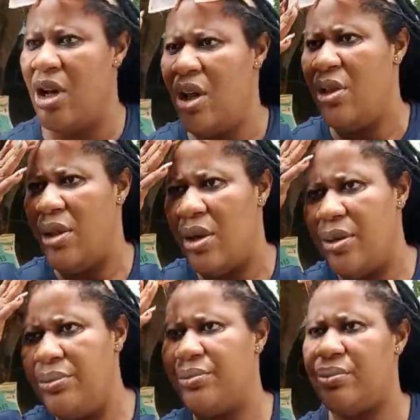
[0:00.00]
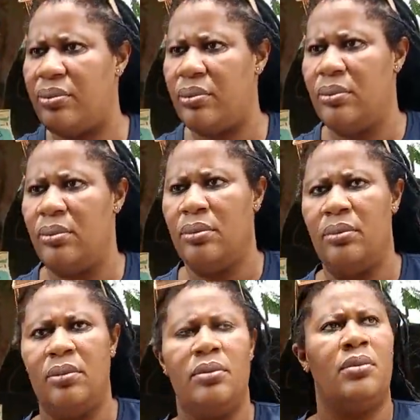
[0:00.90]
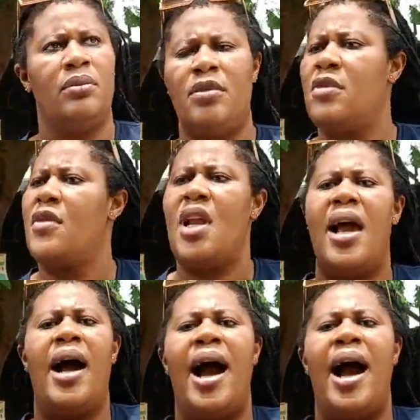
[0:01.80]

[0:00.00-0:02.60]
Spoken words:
Do you want it drier or do you want it not so dry?